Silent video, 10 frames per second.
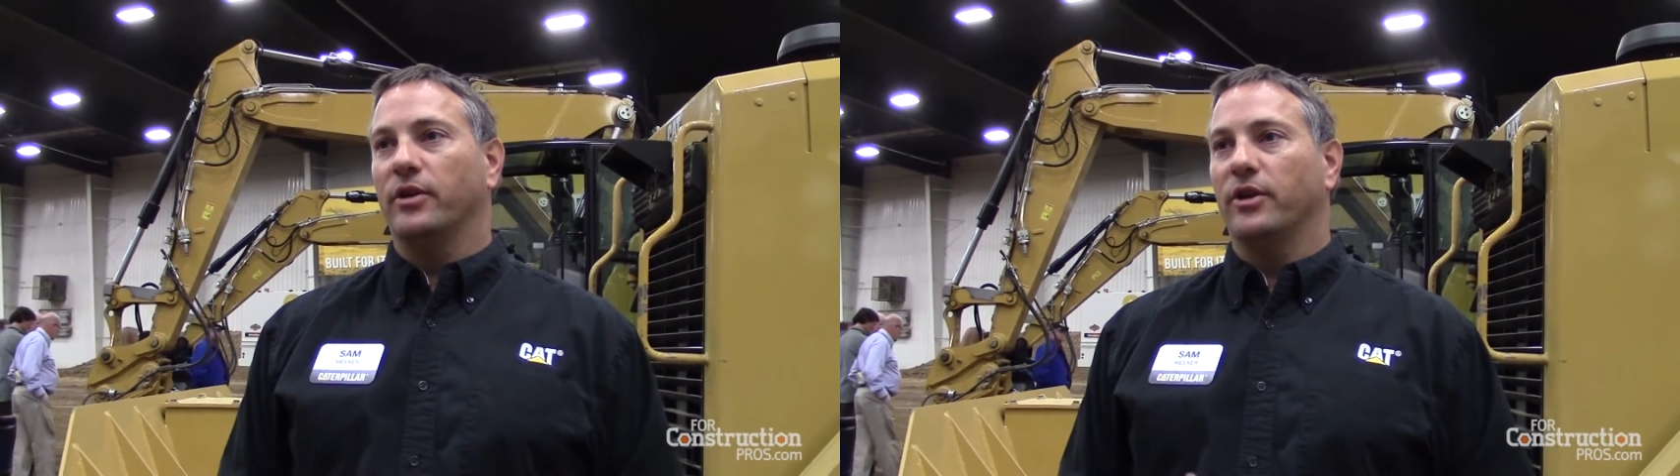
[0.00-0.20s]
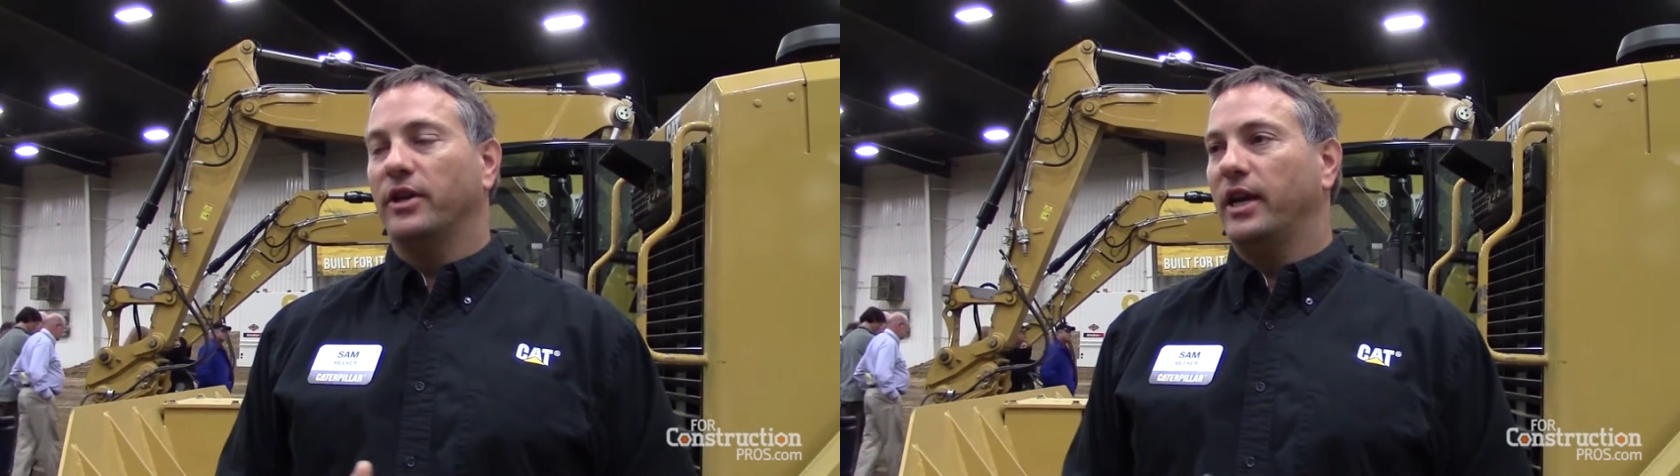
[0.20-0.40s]

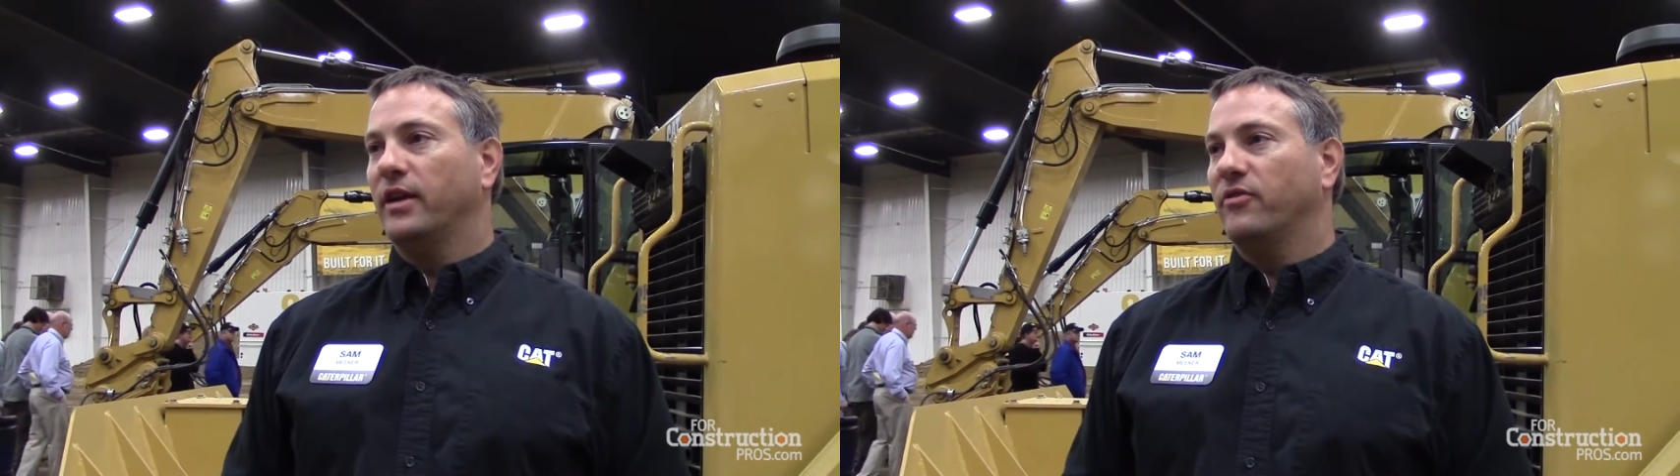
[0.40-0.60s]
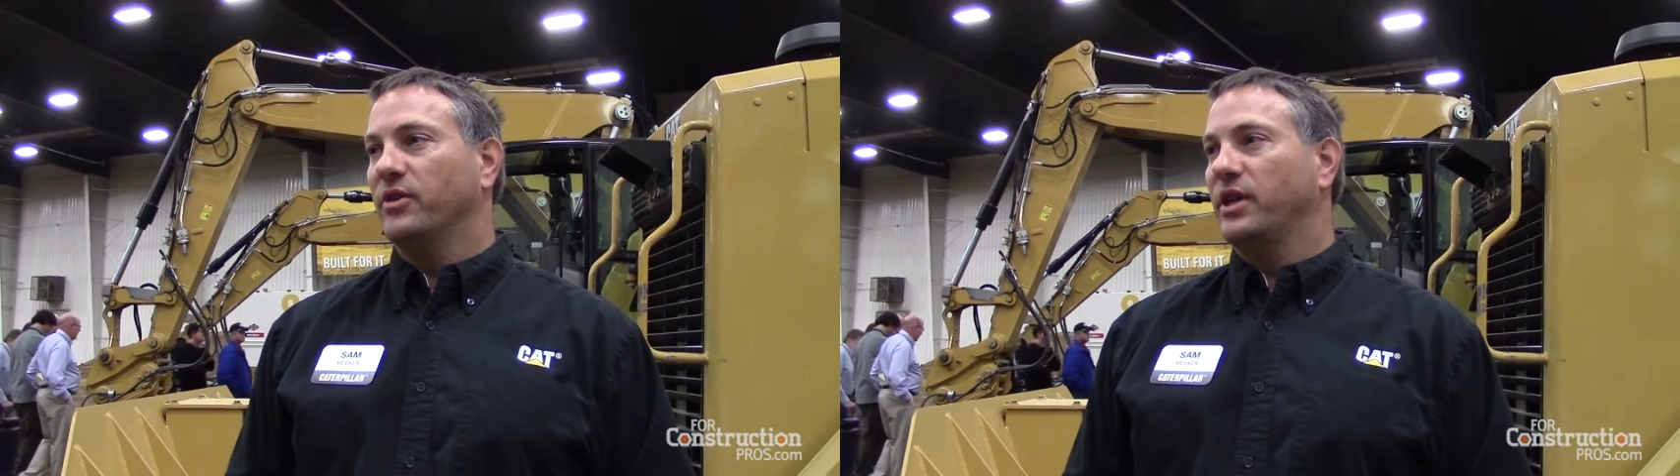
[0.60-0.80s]
you're
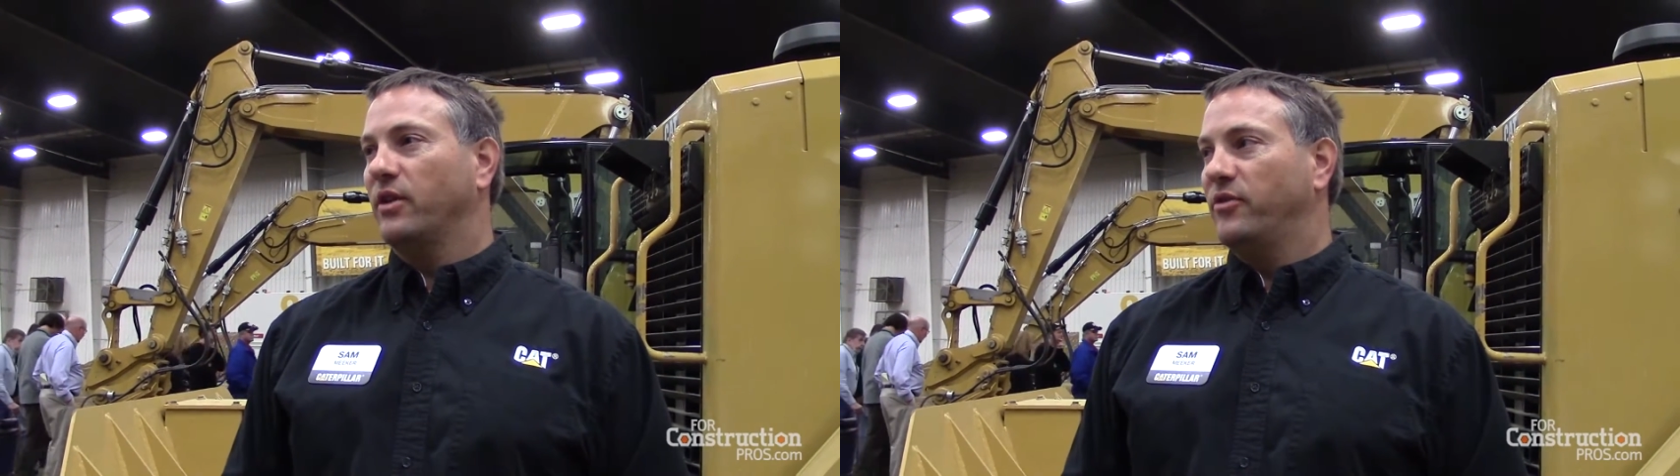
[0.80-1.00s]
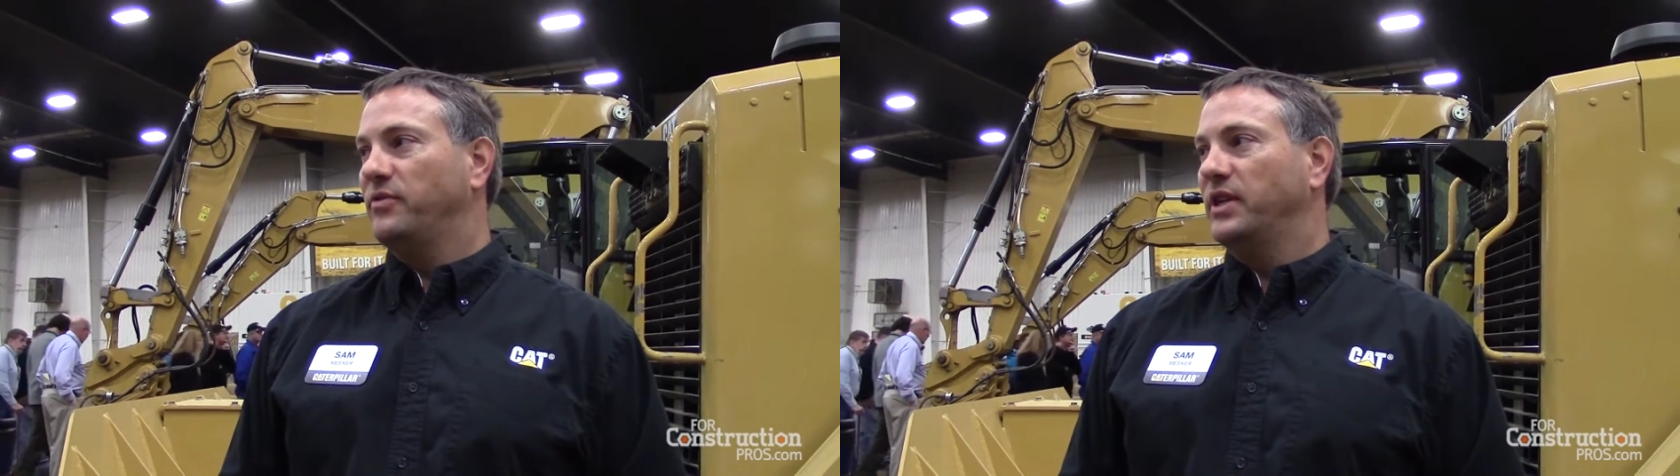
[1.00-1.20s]
digging for 10
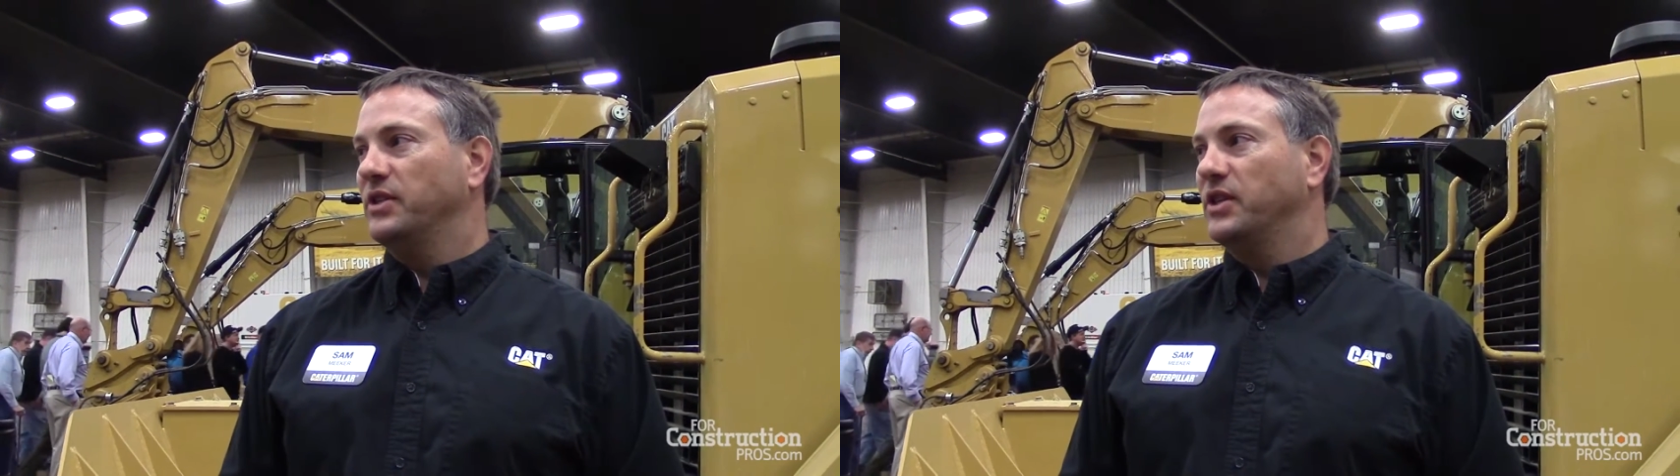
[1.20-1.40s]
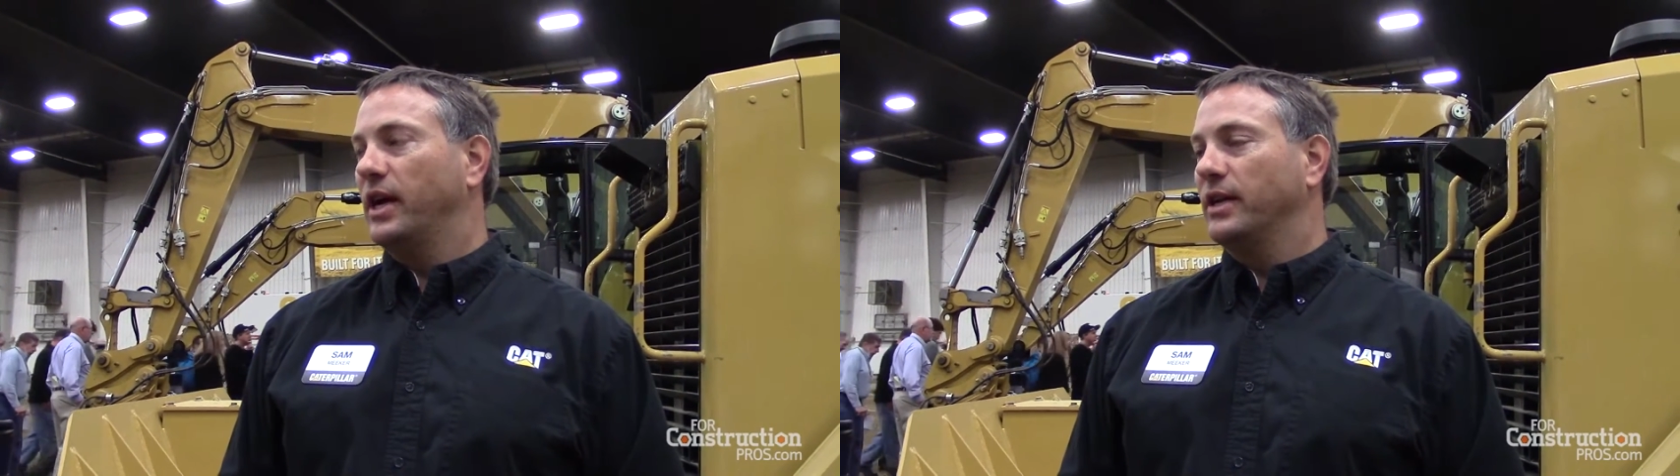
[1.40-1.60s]
or
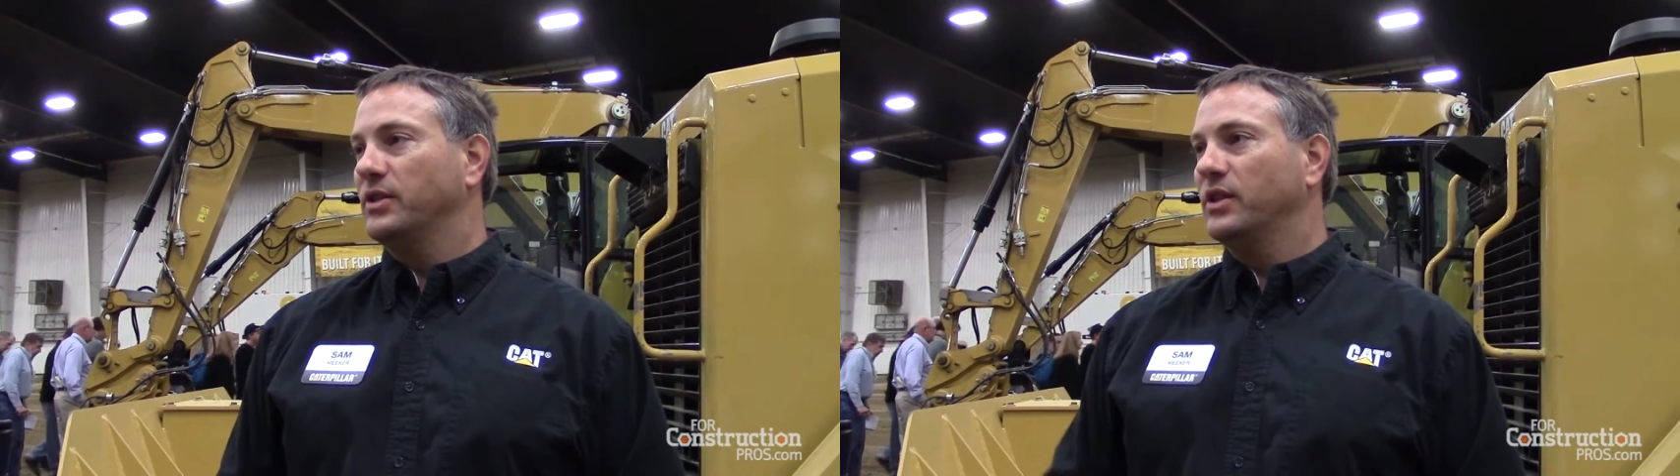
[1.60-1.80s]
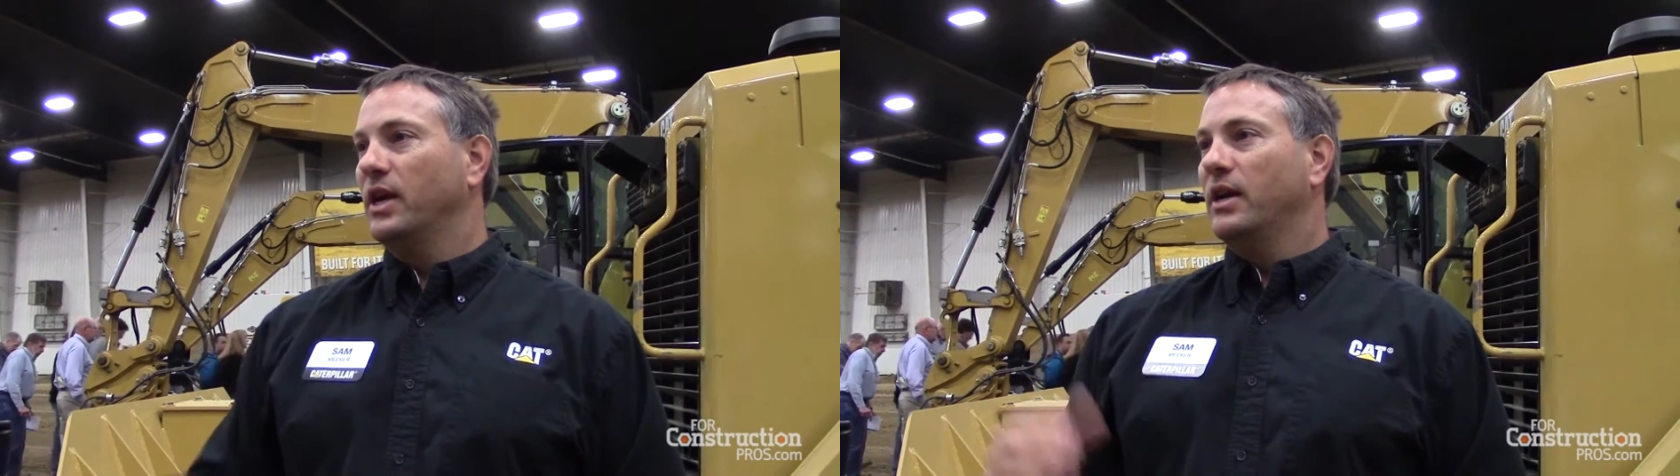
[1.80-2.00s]
15
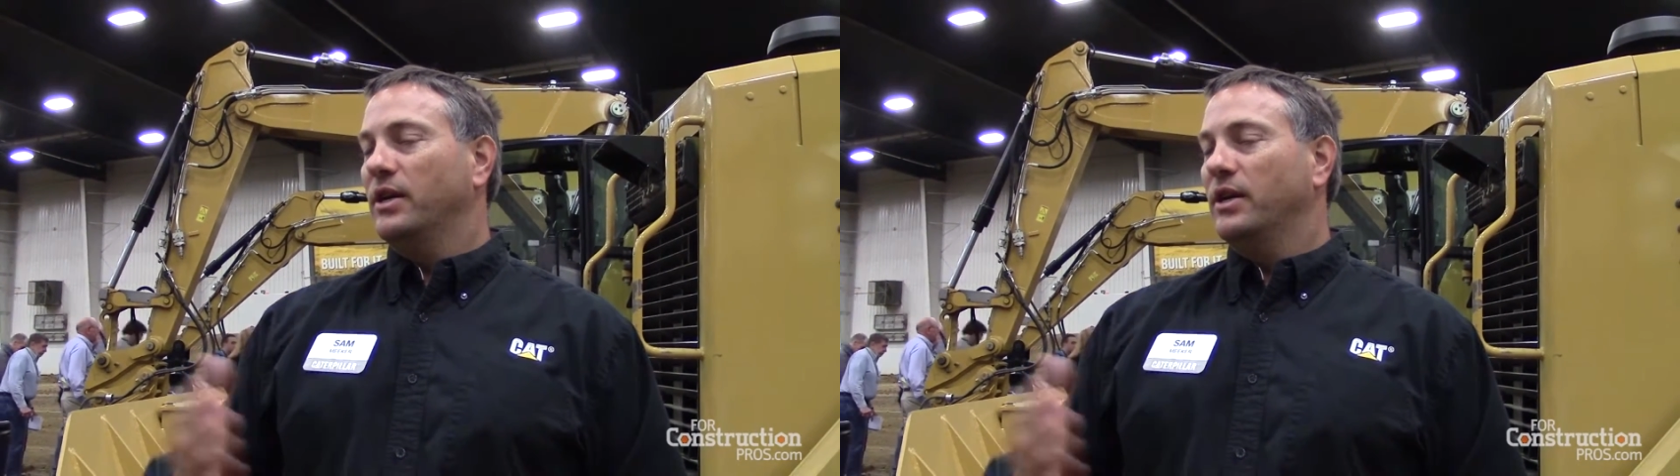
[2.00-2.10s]
seconds,